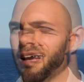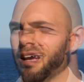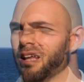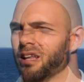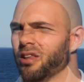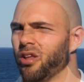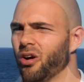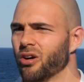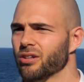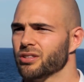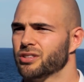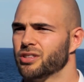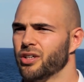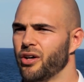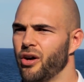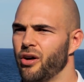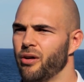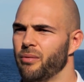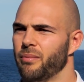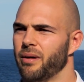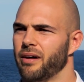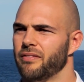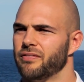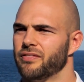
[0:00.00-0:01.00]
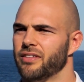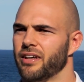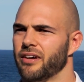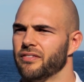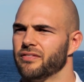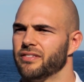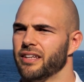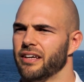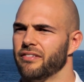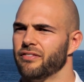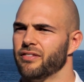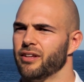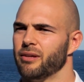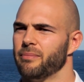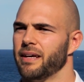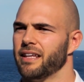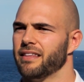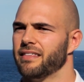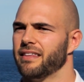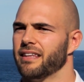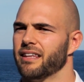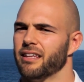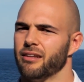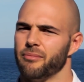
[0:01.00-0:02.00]
Long term, I've definitely
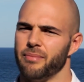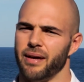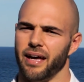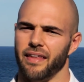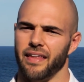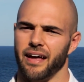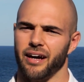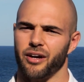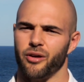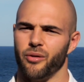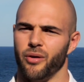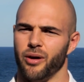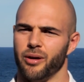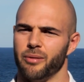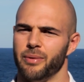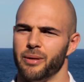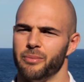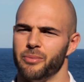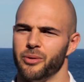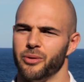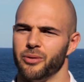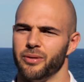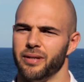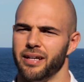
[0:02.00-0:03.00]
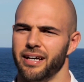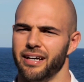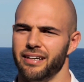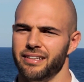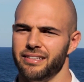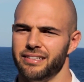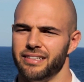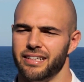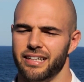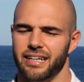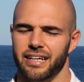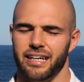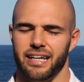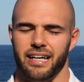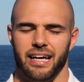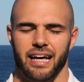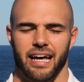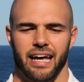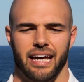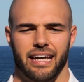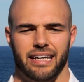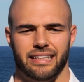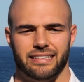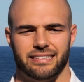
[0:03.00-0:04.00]
been thinking about that quite a bit more now.
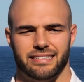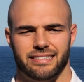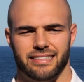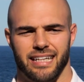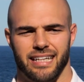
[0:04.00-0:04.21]
And